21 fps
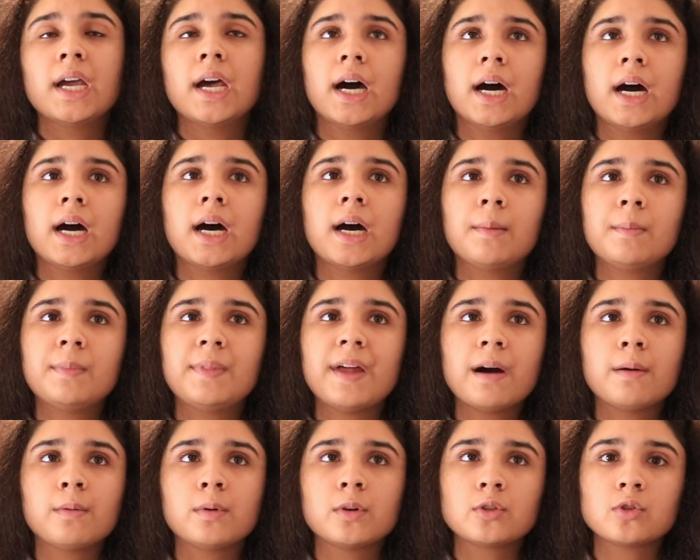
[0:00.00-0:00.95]

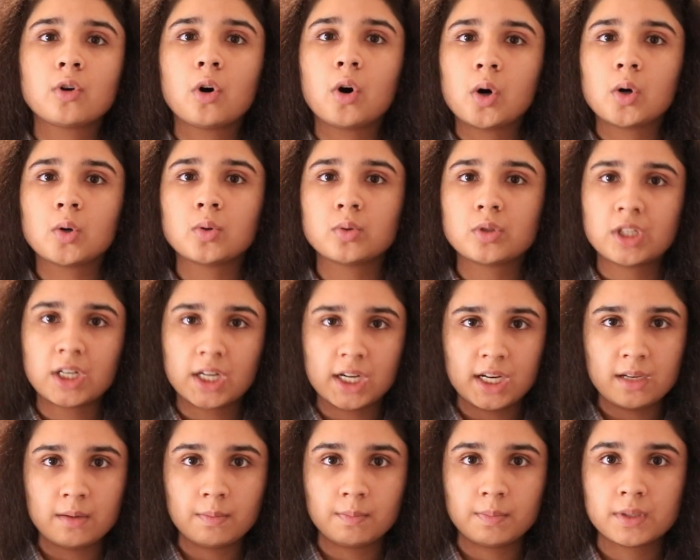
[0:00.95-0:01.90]
That was all
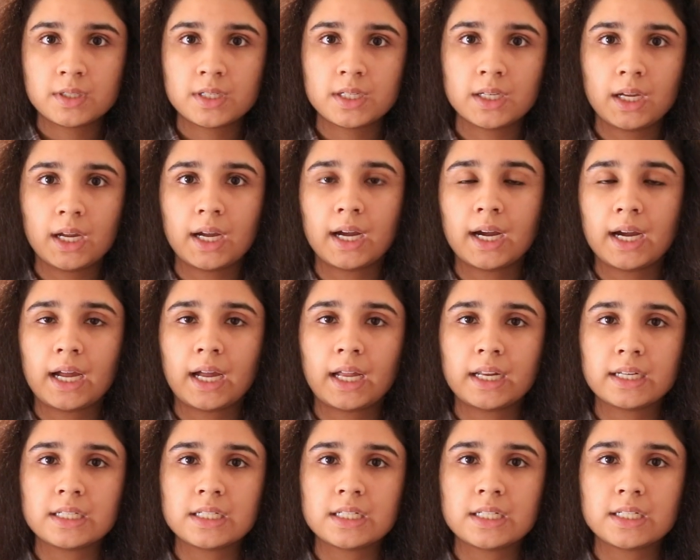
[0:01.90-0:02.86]
typed,
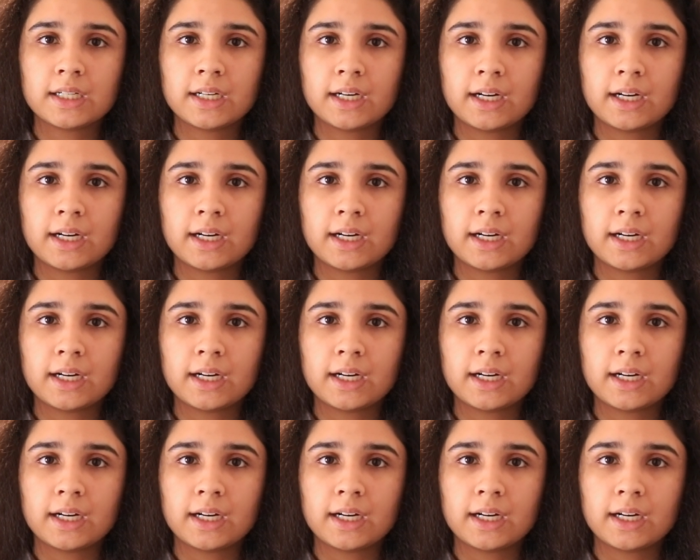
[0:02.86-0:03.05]
and